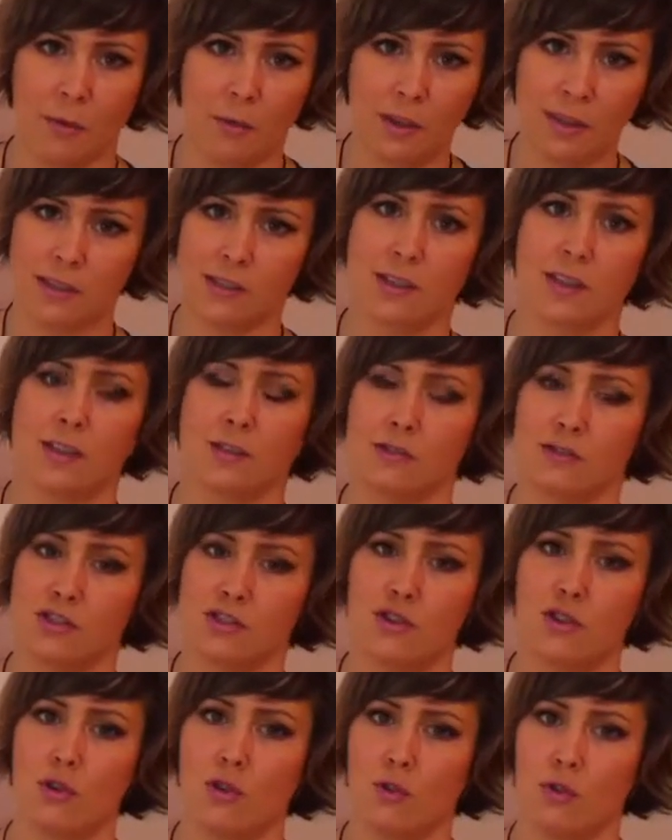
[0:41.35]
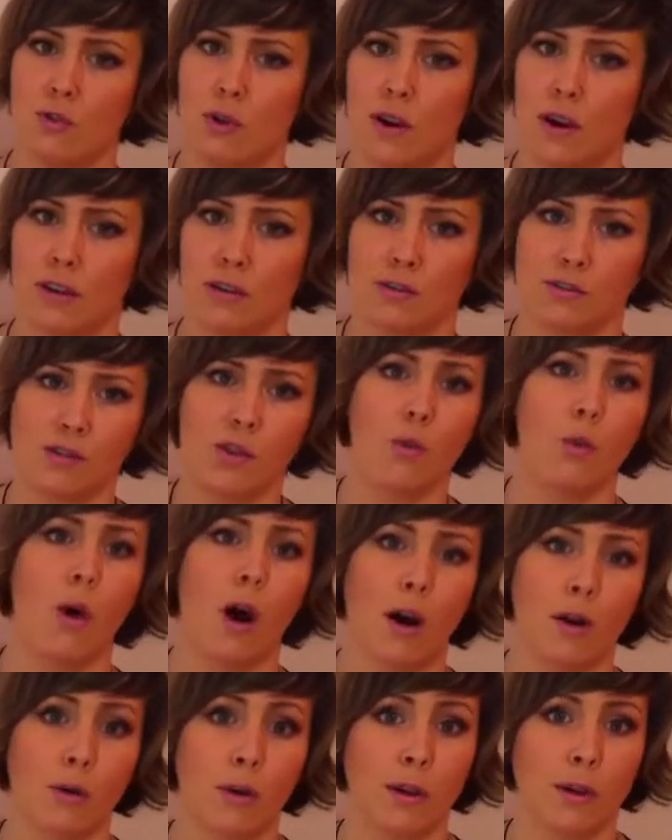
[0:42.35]
That means that there's no uh, there's no
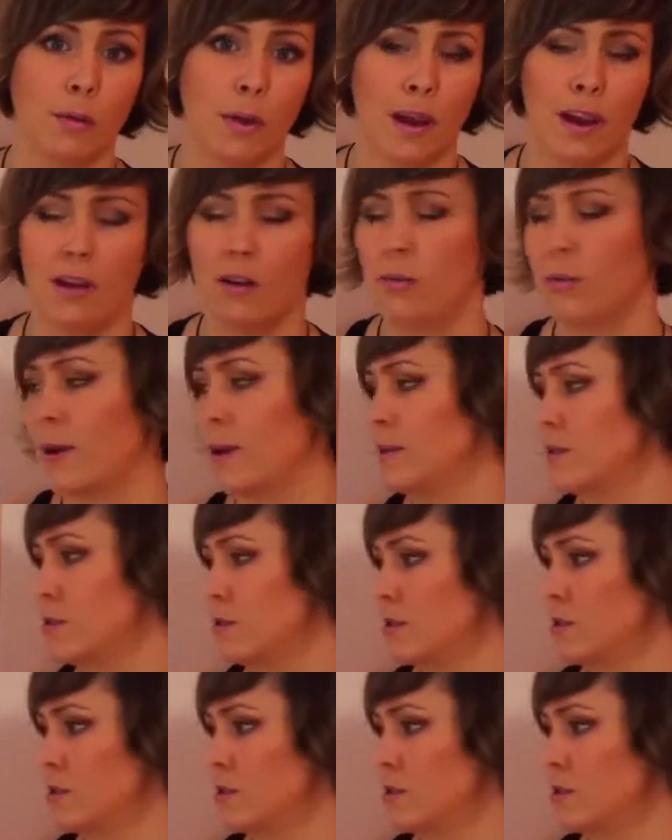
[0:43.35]
water in the pail, right?